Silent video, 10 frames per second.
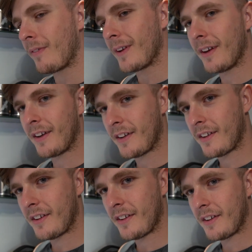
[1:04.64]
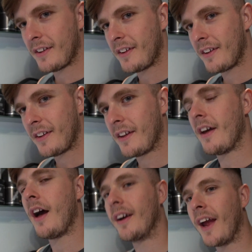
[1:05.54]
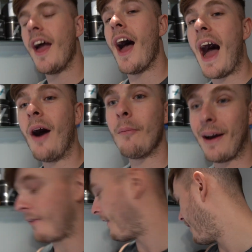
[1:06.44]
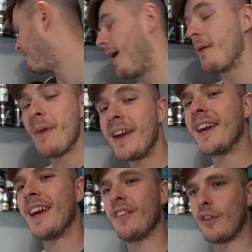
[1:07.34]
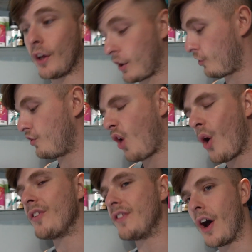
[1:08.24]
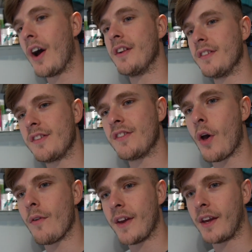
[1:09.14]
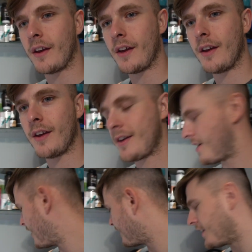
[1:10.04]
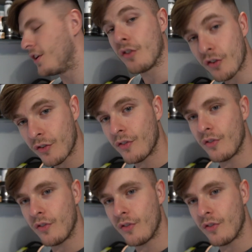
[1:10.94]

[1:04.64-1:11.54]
of it. Okay, how about how about I make it into like a shot-sized serving? Yeah. And then you just